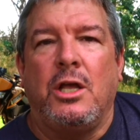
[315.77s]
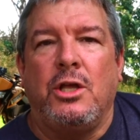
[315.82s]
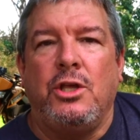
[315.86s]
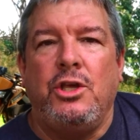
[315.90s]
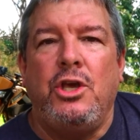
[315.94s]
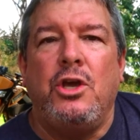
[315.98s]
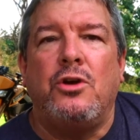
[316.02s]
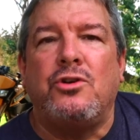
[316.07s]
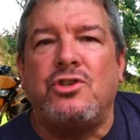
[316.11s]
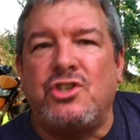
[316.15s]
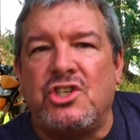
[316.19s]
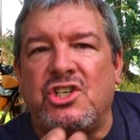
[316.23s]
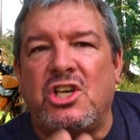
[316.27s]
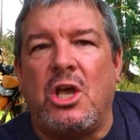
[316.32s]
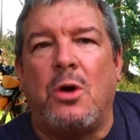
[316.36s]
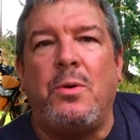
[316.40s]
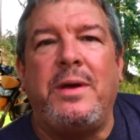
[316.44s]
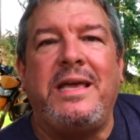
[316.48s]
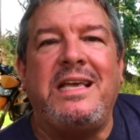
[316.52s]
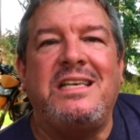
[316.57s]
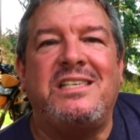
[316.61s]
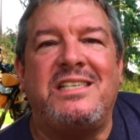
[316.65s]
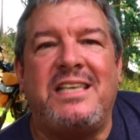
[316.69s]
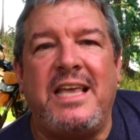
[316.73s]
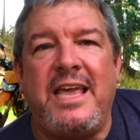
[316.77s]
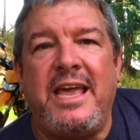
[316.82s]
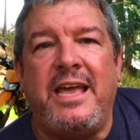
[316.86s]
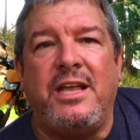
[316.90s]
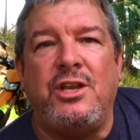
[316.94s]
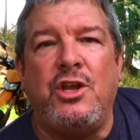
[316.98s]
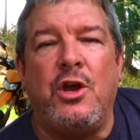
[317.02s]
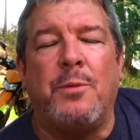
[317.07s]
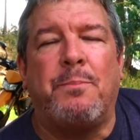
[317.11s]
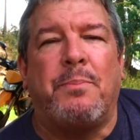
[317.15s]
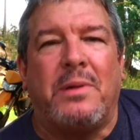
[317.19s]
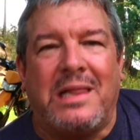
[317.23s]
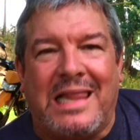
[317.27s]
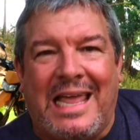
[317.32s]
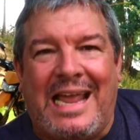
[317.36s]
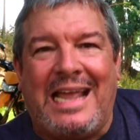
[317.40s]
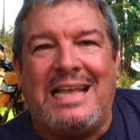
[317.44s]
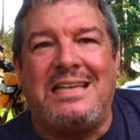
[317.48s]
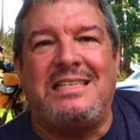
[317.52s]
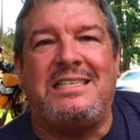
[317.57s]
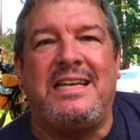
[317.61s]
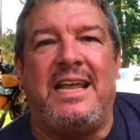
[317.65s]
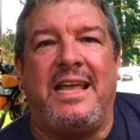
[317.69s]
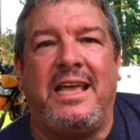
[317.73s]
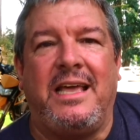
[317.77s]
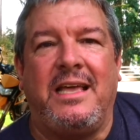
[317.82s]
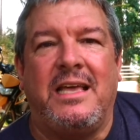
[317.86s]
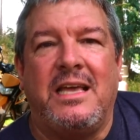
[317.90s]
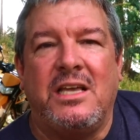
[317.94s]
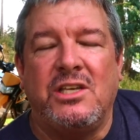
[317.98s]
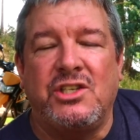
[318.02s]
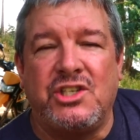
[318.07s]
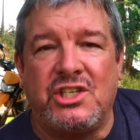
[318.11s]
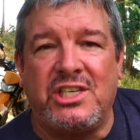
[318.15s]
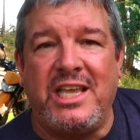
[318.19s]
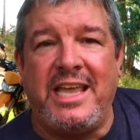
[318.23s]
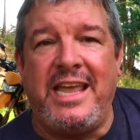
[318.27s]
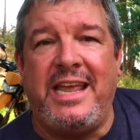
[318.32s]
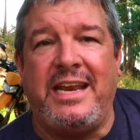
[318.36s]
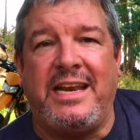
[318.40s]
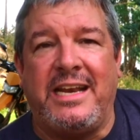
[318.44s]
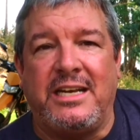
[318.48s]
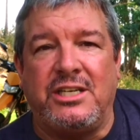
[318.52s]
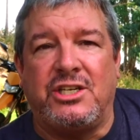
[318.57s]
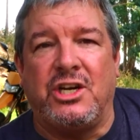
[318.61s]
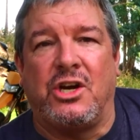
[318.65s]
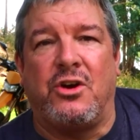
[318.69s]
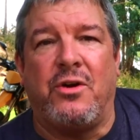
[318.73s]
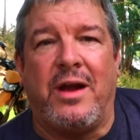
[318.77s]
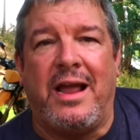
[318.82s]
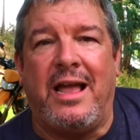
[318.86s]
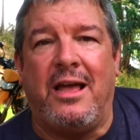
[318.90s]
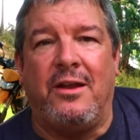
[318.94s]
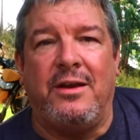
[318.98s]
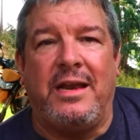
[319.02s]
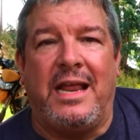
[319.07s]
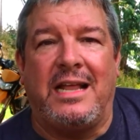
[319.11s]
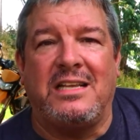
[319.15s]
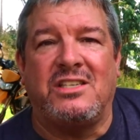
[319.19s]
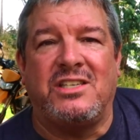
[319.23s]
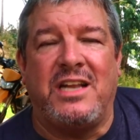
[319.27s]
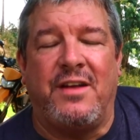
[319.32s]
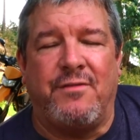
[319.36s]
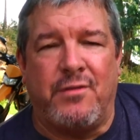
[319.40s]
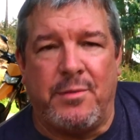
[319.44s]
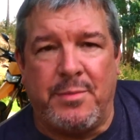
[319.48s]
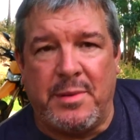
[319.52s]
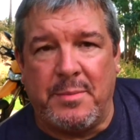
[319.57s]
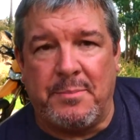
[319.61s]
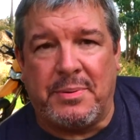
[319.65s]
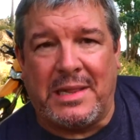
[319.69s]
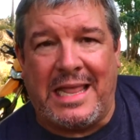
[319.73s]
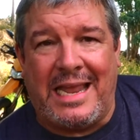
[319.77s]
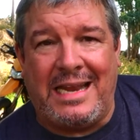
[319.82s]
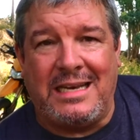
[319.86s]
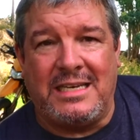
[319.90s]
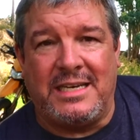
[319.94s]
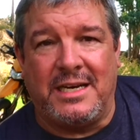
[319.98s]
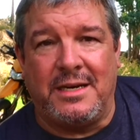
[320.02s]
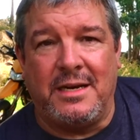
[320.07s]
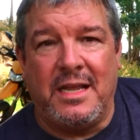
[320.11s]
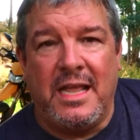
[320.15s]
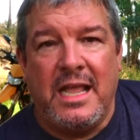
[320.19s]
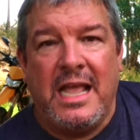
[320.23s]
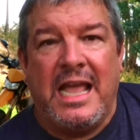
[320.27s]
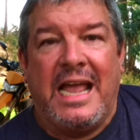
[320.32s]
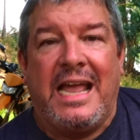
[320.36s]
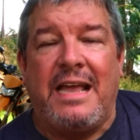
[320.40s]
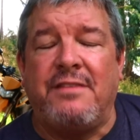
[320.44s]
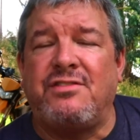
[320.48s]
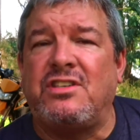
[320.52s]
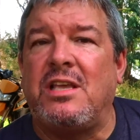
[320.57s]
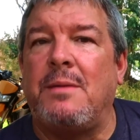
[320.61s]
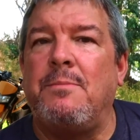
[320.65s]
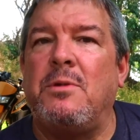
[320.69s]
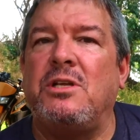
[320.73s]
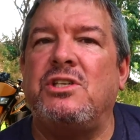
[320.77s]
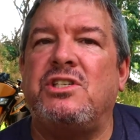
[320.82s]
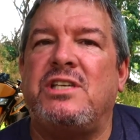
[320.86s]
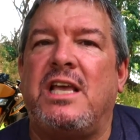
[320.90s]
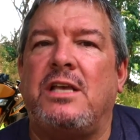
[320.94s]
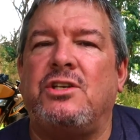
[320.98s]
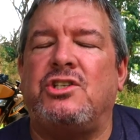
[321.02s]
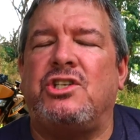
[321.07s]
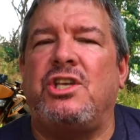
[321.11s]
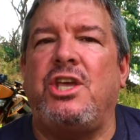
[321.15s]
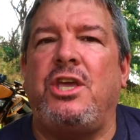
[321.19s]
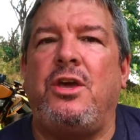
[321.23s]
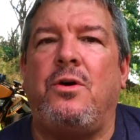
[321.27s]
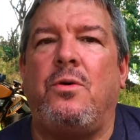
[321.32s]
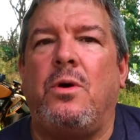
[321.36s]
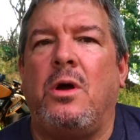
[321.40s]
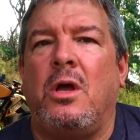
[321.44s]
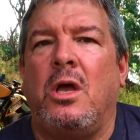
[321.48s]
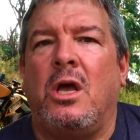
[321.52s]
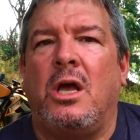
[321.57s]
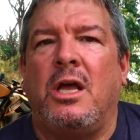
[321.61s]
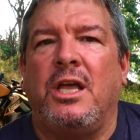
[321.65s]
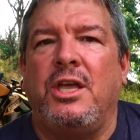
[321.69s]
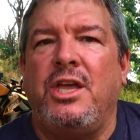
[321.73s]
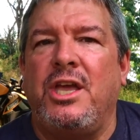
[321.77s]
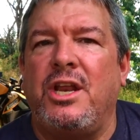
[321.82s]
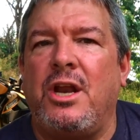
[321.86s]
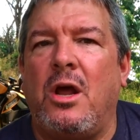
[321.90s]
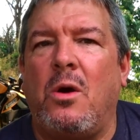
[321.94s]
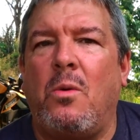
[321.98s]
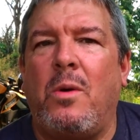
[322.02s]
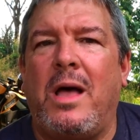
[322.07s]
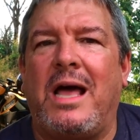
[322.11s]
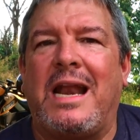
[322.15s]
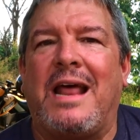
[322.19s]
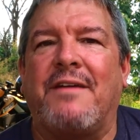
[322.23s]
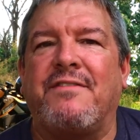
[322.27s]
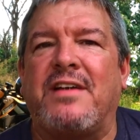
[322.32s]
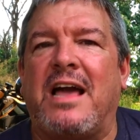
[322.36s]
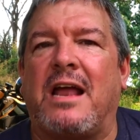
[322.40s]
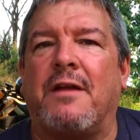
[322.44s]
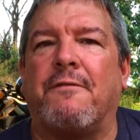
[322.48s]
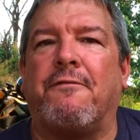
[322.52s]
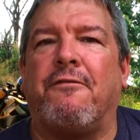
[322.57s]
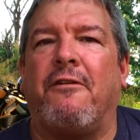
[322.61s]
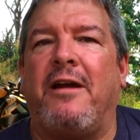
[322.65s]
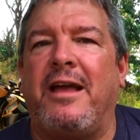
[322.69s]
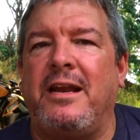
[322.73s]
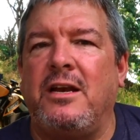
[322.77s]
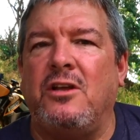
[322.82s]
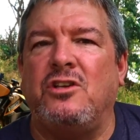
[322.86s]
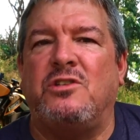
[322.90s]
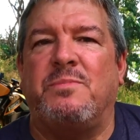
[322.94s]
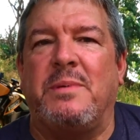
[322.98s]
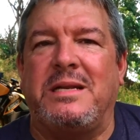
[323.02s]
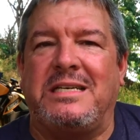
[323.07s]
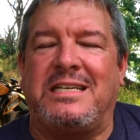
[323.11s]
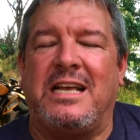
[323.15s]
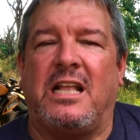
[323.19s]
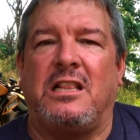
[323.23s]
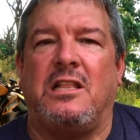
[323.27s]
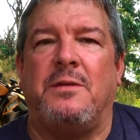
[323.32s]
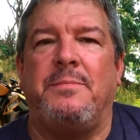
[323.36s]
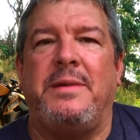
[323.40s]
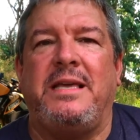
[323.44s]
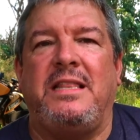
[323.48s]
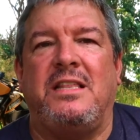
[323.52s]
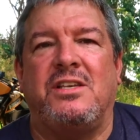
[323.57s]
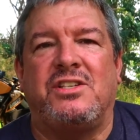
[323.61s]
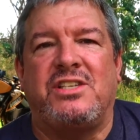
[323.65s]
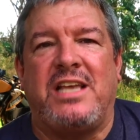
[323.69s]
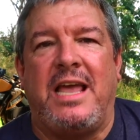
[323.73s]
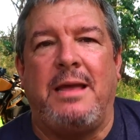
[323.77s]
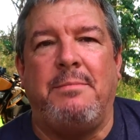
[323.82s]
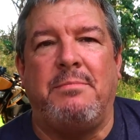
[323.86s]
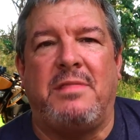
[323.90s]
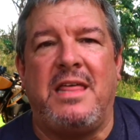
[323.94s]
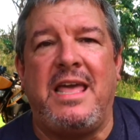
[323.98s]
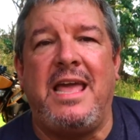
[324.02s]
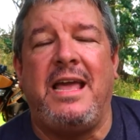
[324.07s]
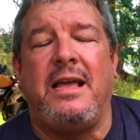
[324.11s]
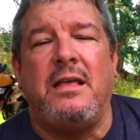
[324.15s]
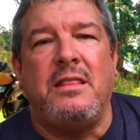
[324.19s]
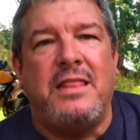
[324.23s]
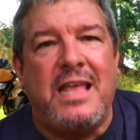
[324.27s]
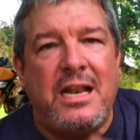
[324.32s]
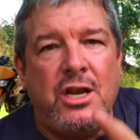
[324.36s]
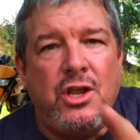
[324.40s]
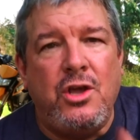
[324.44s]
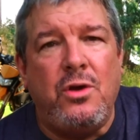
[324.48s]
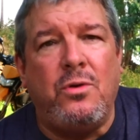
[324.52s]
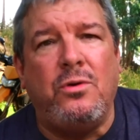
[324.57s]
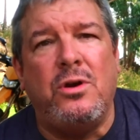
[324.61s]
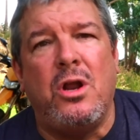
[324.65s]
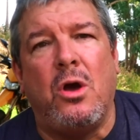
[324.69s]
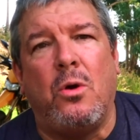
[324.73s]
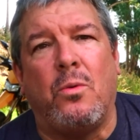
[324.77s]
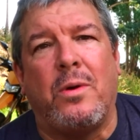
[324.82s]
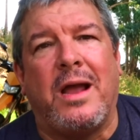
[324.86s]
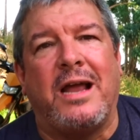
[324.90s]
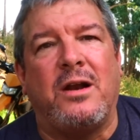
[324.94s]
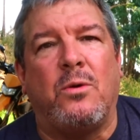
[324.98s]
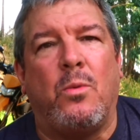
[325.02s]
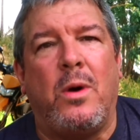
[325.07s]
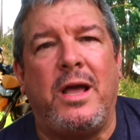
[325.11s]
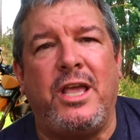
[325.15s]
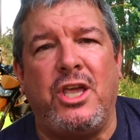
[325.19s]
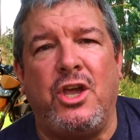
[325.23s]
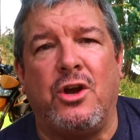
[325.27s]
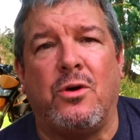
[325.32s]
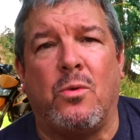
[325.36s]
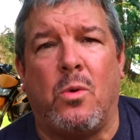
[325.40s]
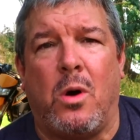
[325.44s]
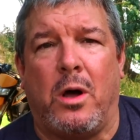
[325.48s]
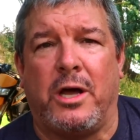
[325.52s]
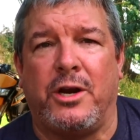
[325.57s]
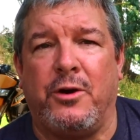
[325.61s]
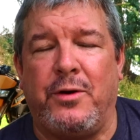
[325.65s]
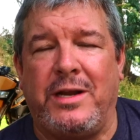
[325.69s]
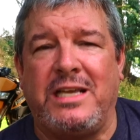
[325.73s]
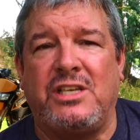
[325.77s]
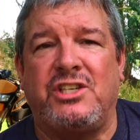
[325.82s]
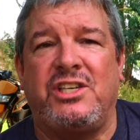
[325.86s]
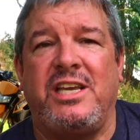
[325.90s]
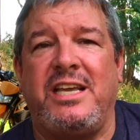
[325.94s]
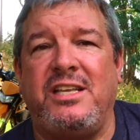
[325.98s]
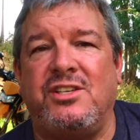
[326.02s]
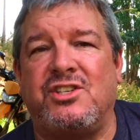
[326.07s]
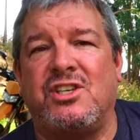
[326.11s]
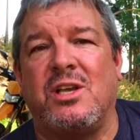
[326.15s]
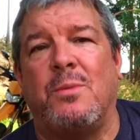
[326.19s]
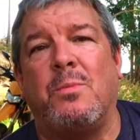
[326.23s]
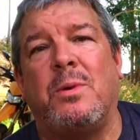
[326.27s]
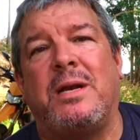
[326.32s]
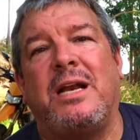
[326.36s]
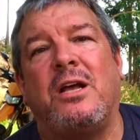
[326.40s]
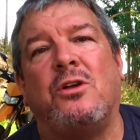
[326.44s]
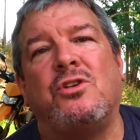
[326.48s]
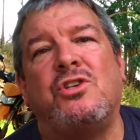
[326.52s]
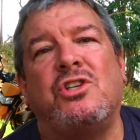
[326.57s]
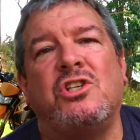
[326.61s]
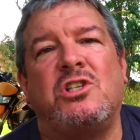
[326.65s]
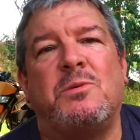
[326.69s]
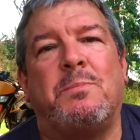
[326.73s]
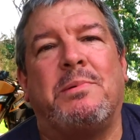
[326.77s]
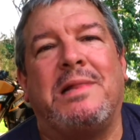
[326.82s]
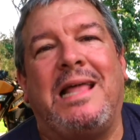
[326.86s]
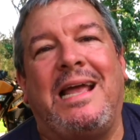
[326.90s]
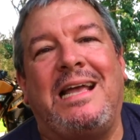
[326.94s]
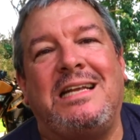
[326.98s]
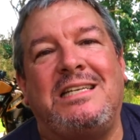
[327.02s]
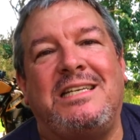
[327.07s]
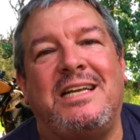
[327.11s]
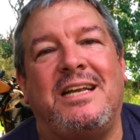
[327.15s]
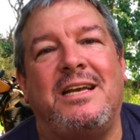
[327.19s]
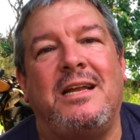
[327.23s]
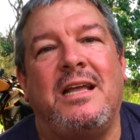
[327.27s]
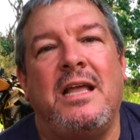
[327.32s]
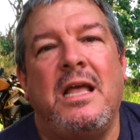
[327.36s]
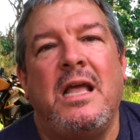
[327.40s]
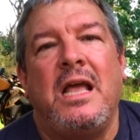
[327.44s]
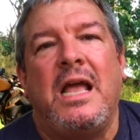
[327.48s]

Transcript: You're sowing seed. You're planting seed into ground that's never been planted. If someone says to you, "You know what? I've got a friend who's been telling me the same thing," then you know right away you're watering seed someone else has planted.